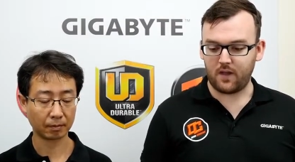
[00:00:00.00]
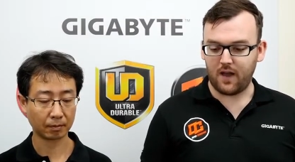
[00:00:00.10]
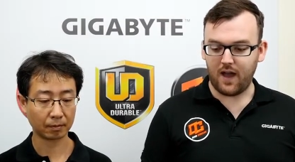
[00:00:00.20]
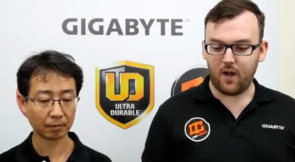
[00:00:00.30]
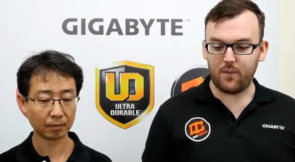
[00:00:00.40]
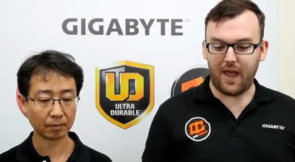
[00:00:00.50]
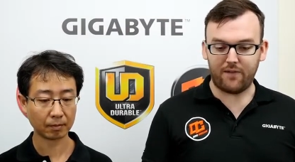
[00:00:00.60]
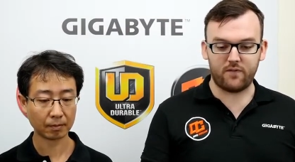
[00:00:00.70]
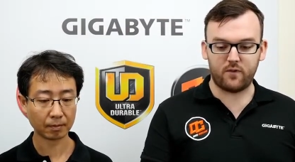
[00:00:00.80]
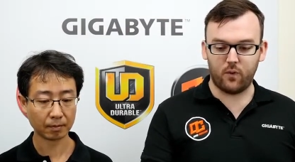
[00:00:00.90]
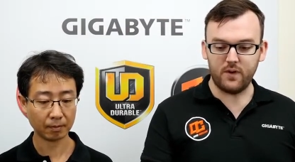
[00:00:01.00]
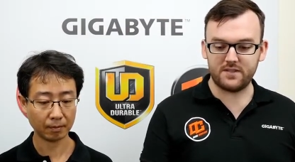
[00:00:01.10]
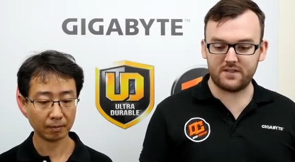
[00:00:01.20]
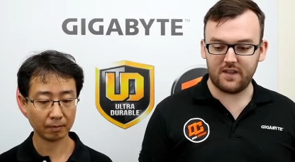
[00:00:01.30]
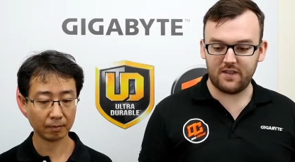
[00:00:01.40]
Speaker 1: We have, of
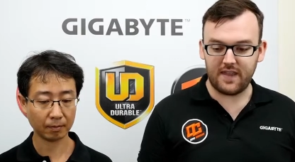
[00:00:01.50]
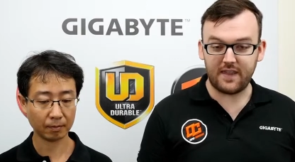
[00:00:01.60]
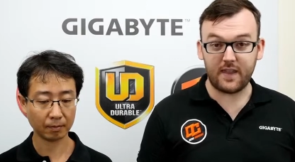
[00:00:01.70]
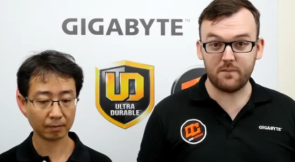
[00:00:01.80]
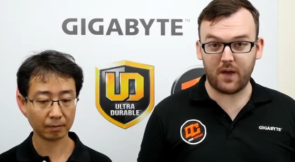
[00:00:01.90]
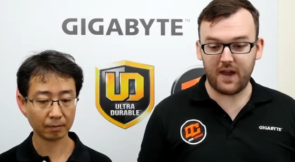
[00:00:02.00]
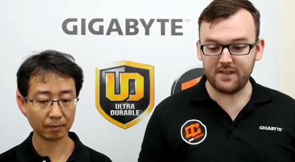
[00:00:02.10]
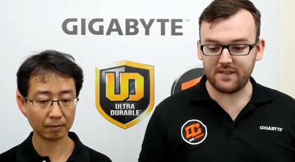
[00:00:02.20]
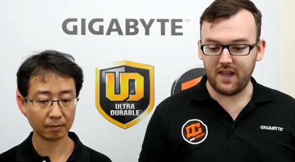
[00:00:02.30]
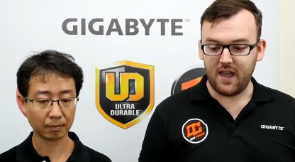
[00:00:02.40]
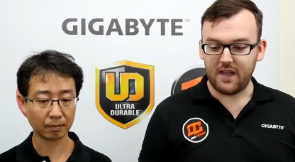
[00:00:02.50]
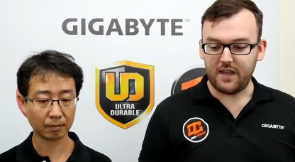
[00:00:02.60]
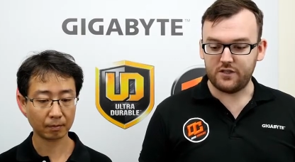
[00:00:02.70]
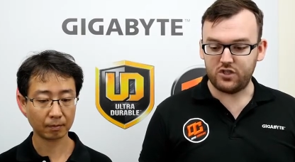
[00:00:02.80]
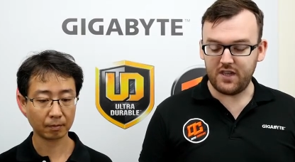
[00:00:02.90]
course, the Gigabyte
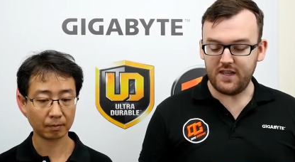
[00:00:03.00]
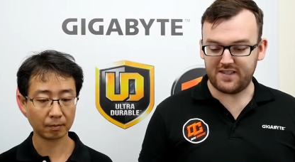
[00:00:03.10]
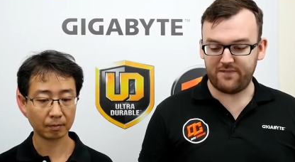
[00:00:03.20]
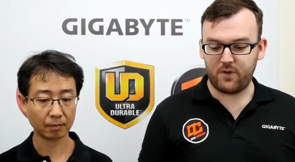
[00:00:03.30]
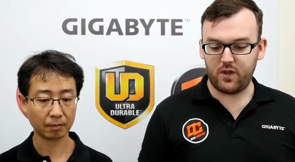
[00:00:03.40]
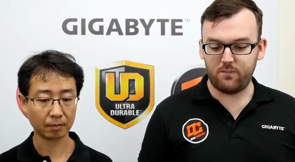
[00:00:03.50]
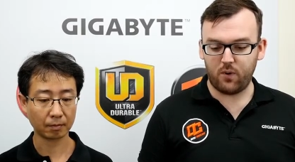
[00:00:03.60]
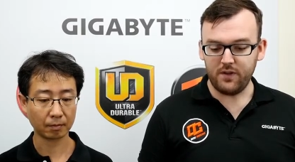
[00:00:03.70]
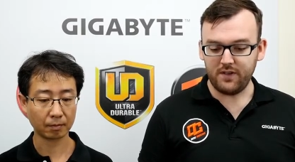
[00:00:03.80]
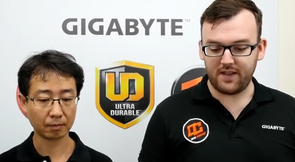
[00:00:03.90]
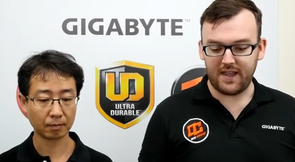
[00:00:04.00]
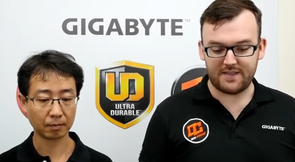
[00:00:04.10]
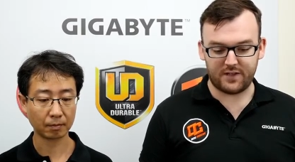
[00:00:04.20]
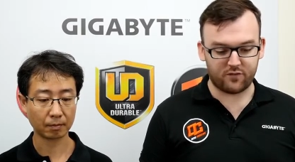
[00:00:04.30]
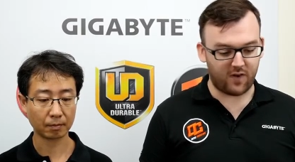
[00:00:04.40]
G7 motherboard.
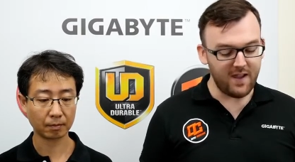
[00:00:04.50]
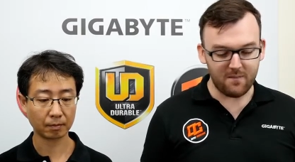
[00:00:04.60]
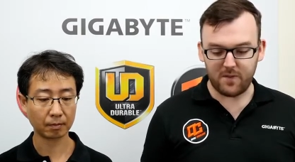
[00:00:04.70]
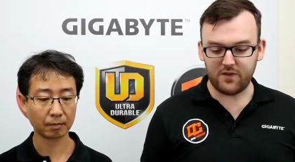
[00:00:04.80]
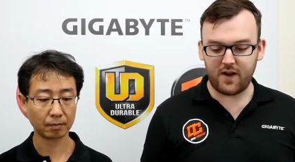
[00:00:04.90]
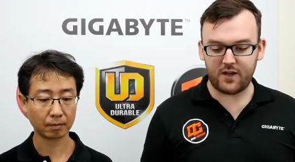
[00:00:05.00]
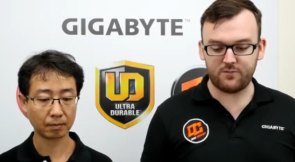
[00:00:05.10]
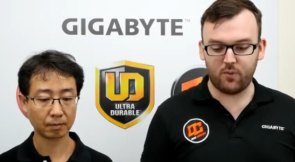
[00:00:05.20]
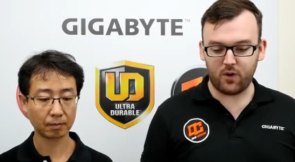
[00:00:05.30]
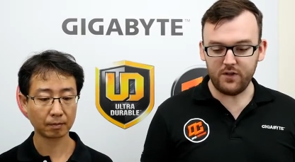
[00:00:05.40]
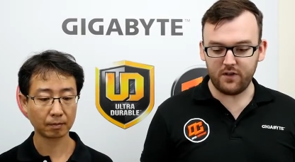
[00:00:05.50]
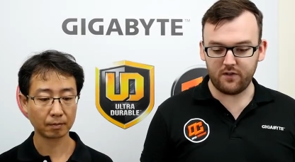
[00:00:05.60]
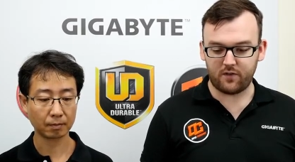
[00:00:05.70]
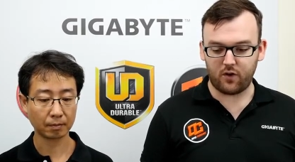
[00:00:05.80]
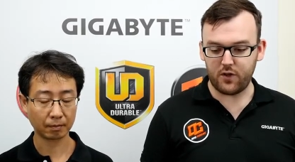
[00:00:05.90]
It's a great mid-range board
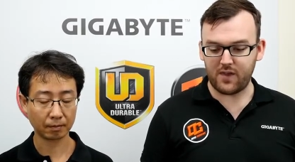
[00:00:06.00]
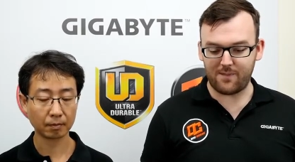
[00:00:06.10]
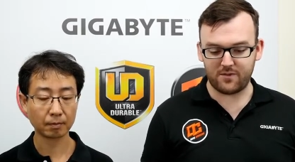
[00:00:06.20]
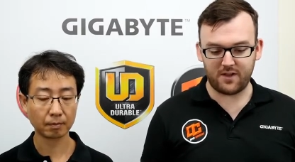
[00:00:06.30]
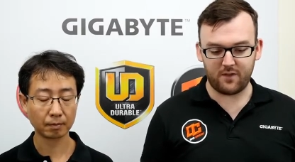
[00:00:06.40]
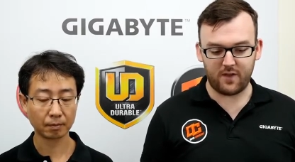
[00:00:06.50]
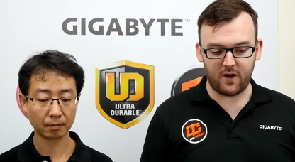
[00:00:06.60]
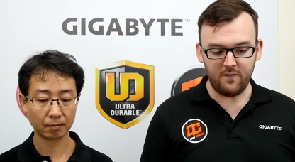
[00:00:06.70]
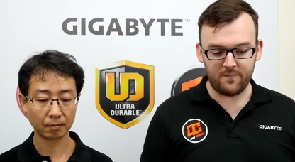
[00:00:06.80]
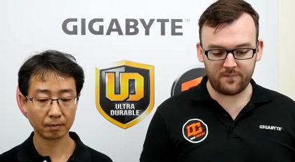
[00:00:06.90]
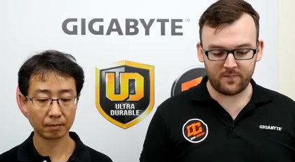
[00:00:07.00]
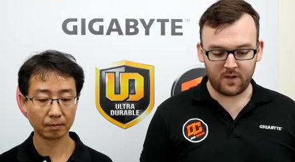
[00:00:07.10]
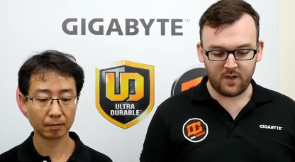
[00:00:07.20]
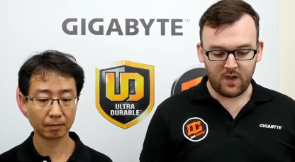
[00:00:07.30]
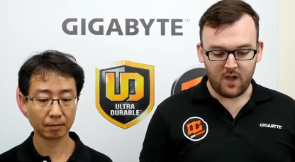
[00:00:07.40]
for all you gamers out there.
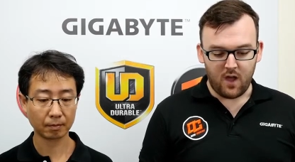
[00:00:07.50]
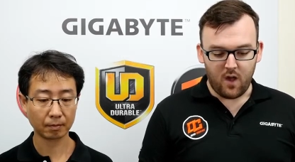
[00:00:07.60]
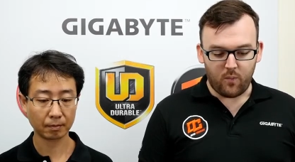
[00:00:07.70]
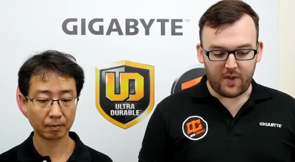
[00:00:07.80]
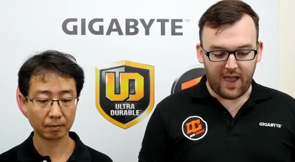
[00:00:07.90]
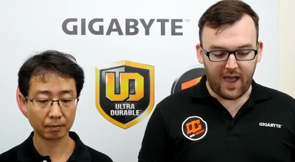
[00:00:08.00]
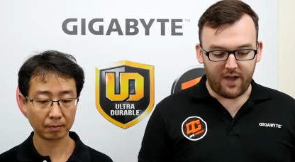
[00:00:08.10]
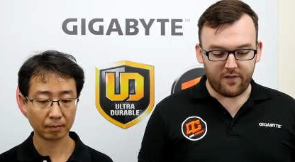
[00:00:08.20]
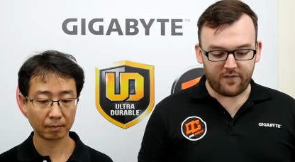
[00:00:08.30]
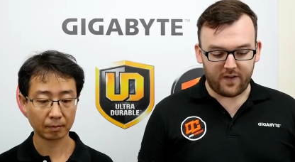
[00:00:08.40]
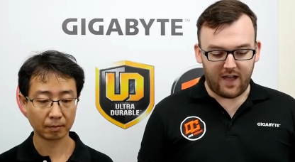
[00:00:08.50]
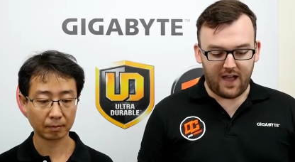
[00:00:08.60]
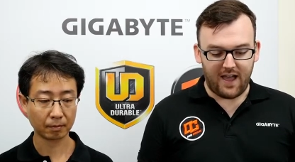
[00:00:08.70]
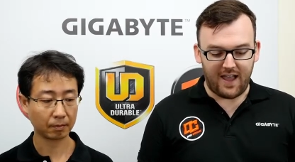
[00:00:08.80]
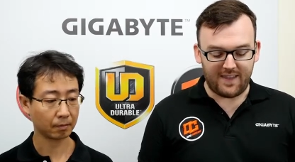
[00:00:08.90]
We have
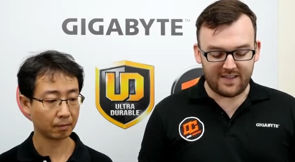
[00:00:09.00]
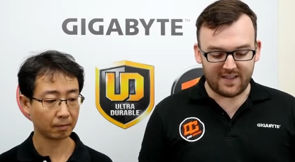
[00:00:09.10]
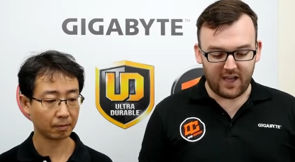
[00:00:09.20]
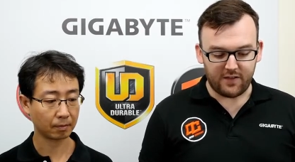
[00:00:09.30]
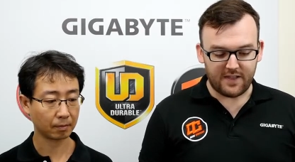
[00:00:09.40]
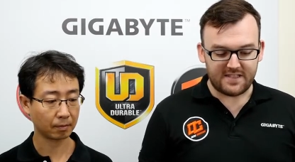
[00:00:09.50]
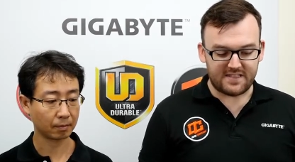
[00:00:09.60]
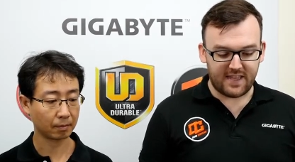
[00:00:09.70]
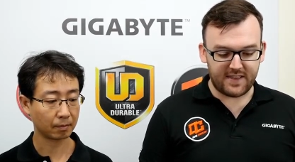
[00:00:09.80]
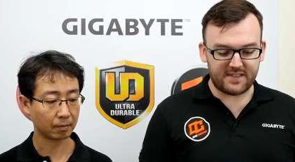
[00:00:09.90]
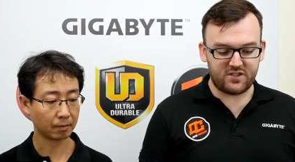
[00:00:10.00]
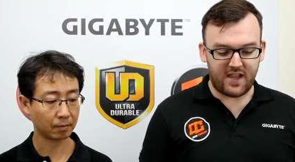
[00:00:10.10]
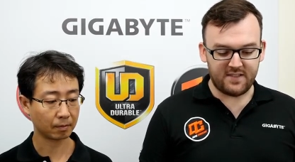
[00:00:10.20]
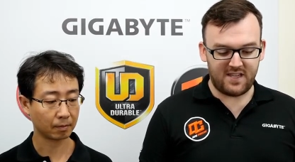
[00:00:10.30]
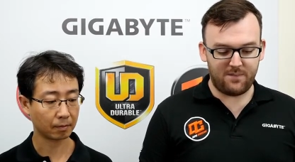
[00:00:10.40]
an Intel 6th
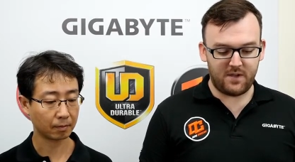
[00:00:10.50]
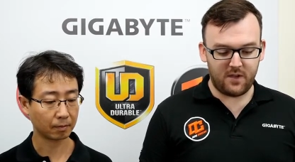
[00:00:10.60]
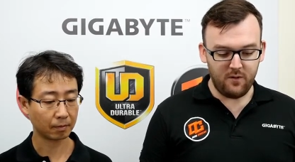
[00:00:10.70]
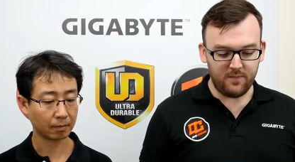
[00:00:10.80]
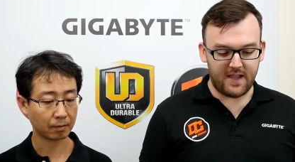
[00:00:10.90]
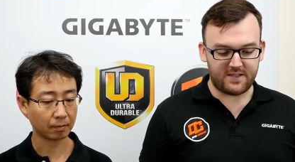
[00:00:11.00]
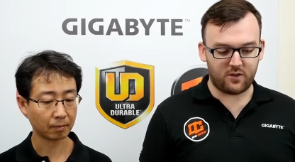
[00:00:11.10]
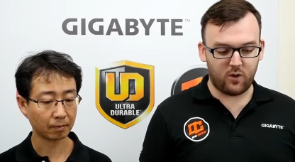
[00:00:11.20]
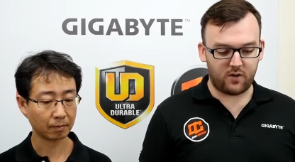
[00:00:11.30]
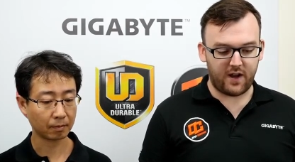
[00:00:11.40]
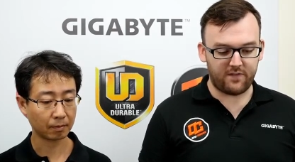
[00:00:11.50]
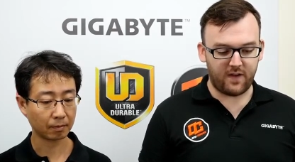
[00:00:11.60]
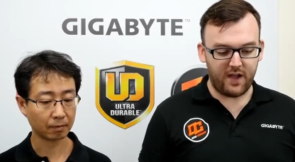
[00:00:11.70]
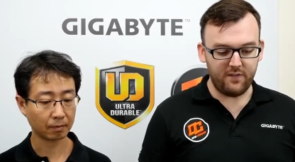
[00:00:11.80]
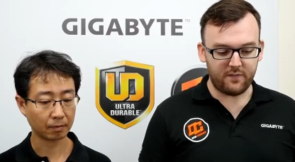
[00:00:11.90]
Gen CPU. It's a Core
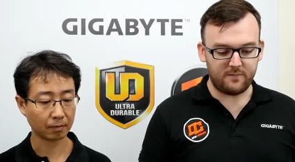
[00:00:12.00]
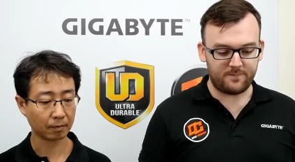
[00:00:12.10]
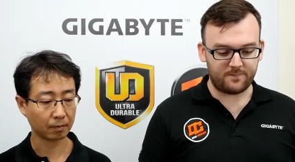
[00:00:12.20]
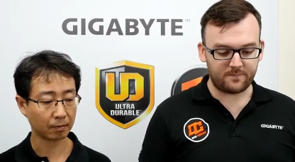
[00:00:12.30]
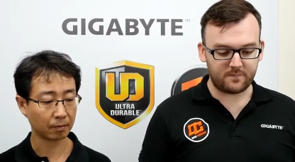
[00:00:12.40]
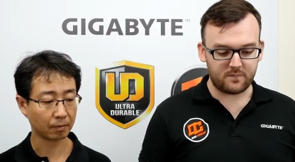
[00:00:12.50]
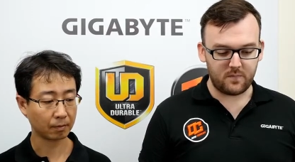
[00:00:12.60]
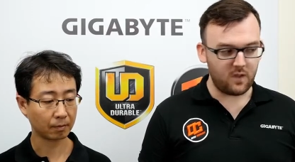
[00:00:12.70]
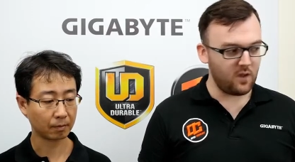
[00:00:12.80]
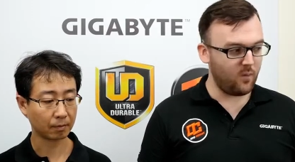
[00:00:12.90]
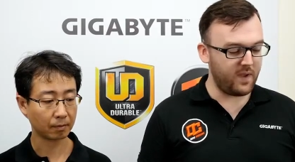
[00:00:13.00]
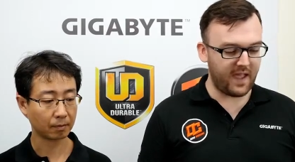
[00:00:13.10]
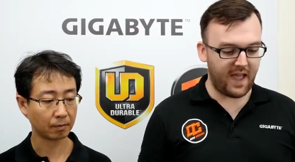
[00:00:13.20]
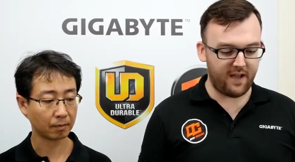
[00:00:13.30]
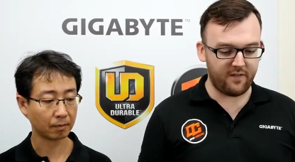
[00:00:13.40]
i5. We
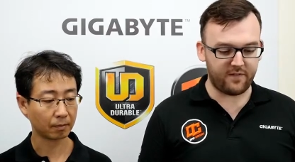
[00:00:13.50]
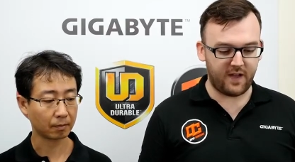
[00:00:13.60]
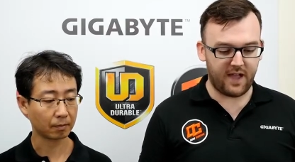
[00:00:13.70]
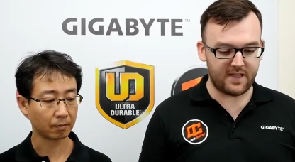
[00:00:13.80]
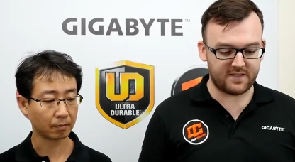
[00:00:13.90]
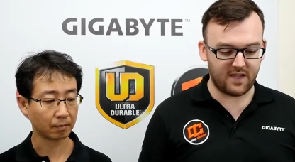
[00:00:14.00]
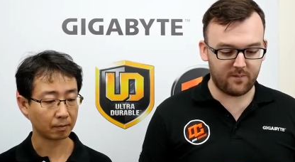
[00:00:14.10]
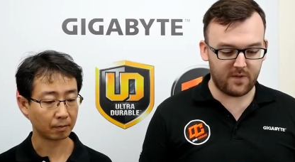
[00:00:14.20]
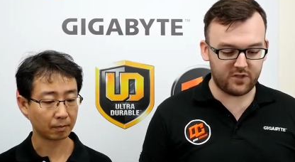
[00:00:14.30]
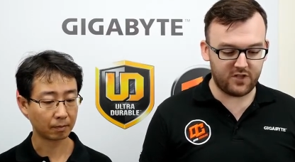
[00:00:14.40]
have some